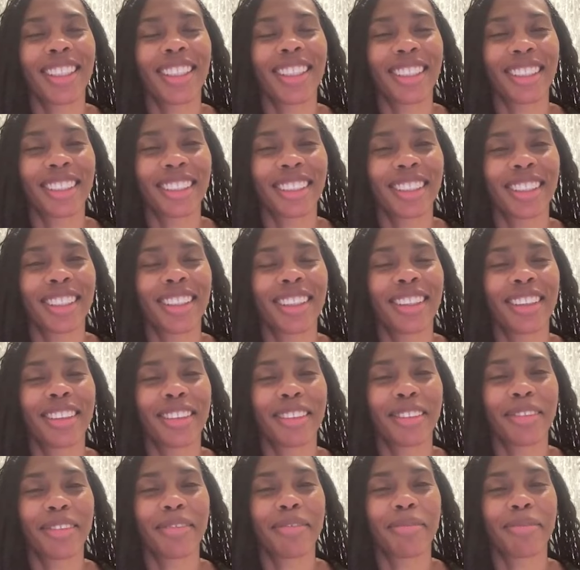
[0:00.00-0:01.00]

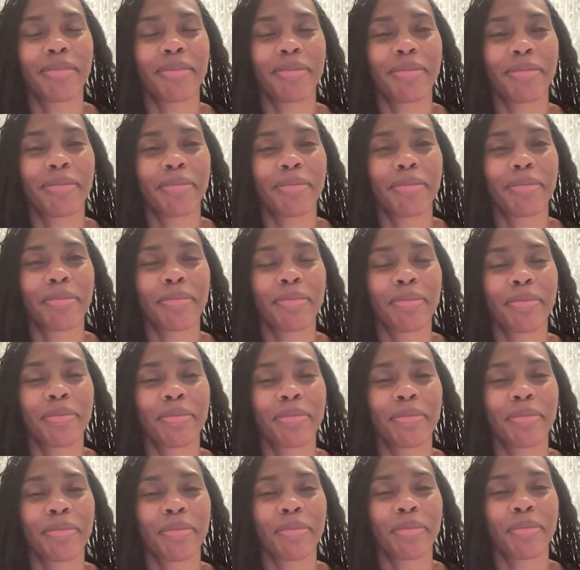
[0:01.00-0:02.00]

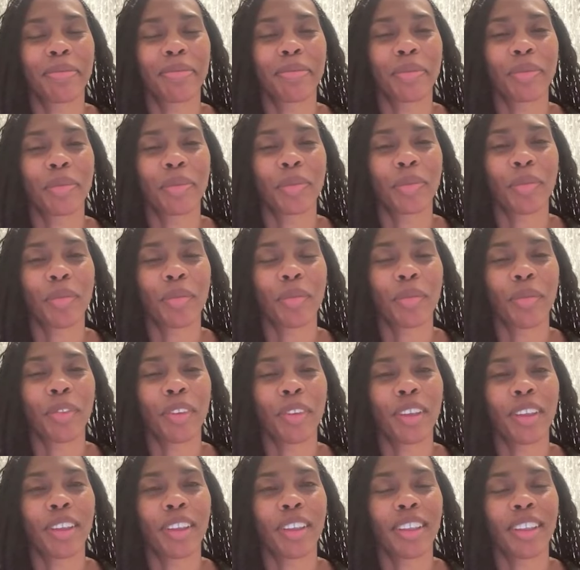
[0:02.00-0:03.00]

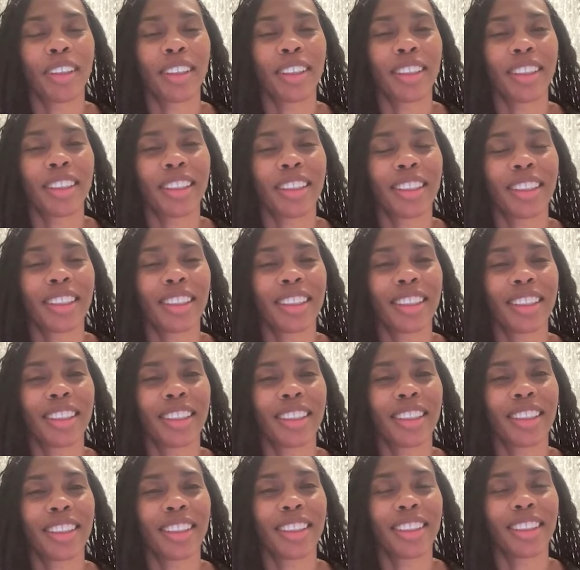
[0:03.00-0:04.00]

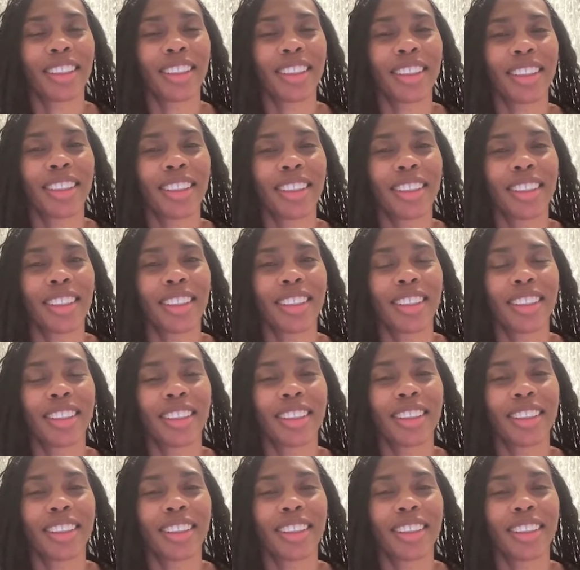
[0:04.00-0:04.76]
(silent)